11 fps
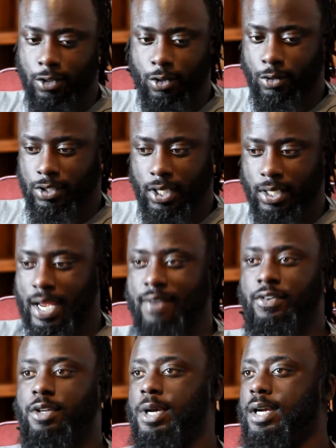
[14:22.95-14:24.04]
you know, seeing an
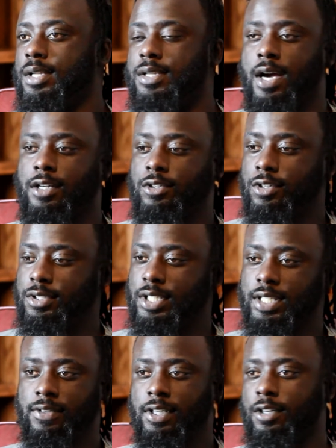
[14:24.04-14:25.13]
African-American doctor on
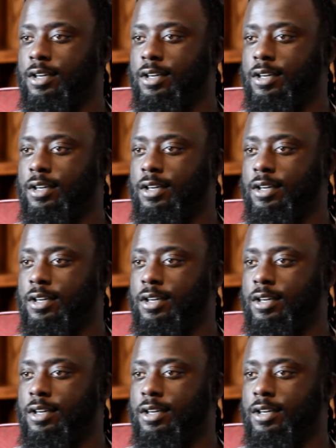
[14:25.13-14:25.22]
TV,